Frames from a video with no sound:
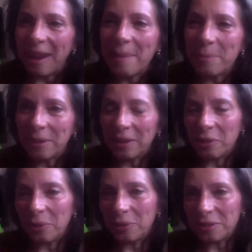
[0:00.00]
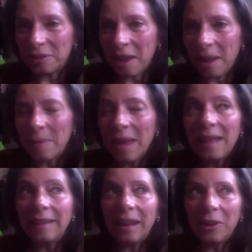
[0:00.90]
rapes are happening all the
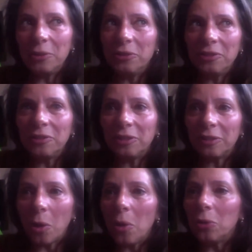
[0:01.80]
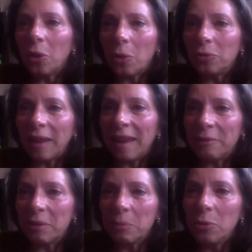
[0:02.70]
time. They couldn't, although they
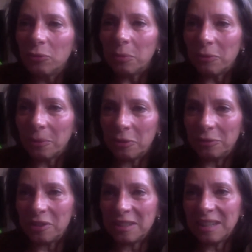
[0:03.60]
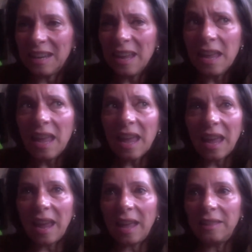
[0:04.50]
removed me from university
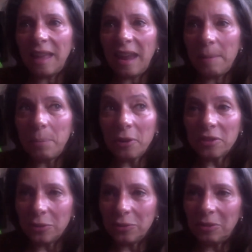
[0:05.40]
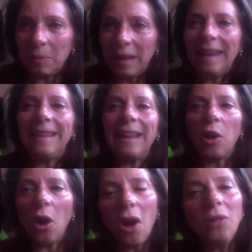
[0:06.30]
and they persecuted me in
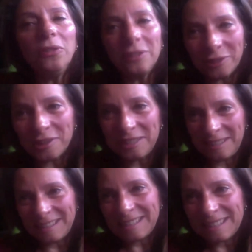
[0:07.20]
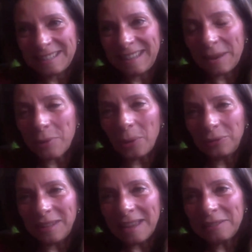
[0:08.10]
all universities. They
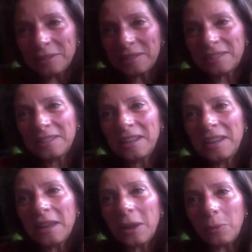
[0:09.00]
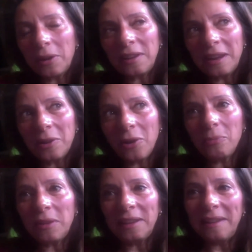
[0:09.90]
wrote letters where they
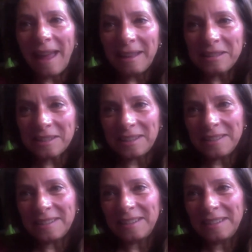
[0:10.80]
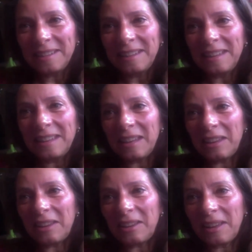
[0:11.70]
called me a Nazi
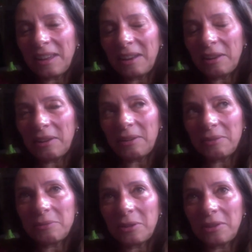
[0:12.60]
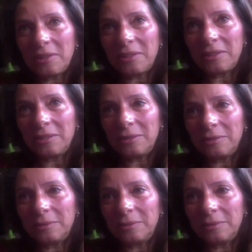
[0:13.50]
and a